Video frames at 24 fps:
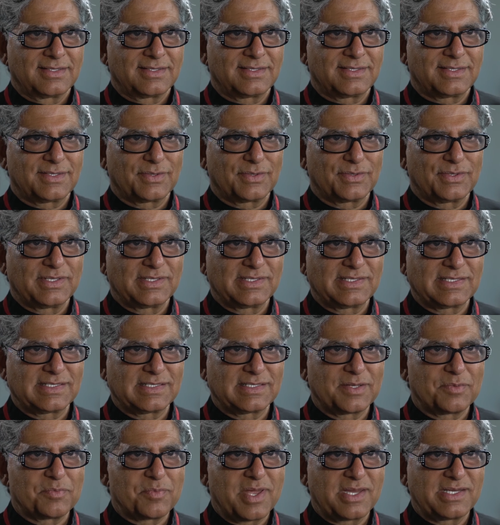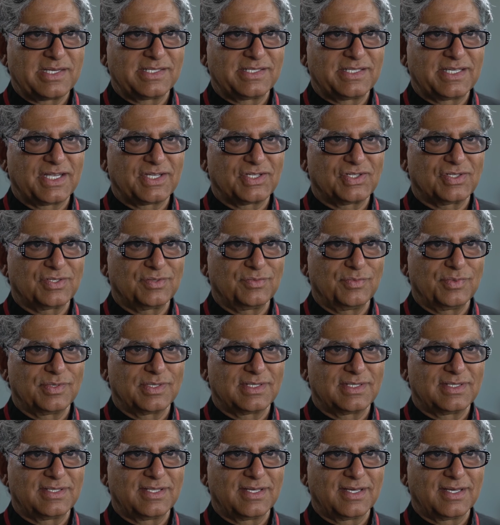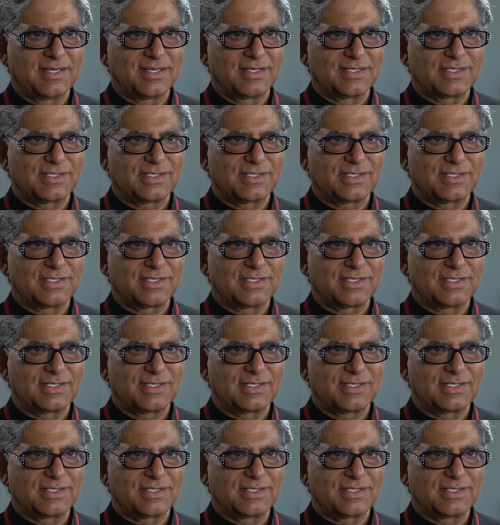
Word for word: So, this is a meditation with uh,